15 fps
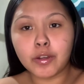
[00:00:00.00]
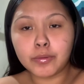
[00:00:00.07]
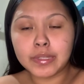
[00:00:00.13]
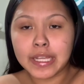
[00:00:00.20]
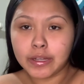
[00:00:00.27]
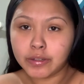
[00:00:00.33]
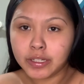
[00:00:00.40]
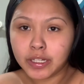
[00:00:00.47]

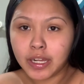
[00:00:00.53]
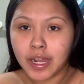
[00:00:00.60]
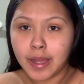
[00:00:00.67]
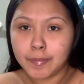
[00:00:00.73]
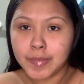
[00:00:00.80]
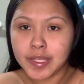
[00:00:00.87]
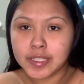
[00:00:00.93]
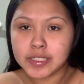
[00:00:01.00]
down in the
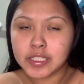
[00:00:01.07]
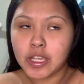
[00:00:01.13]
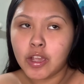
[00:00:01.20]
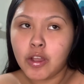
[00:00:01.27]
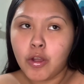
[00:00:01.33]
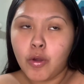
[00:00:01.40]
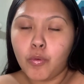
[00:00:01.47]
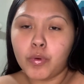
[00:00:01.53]
comments
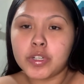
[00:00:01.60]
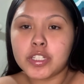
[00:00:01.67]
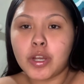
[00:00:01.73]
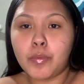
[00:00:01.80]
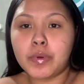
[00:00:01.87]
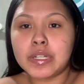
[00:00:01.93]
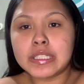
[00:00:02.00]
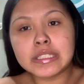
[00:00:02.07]
what y'all
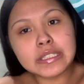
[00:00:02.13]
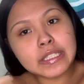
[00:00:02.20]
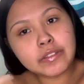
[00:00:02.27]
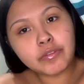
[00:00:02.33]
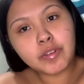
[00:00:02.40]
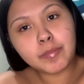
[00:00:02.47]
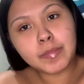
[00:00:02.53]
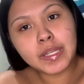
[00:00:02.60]
want to see
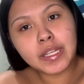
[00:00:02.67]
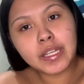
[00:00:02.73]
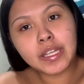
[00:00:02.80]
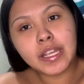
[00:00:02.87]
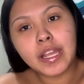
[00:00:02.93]
from me,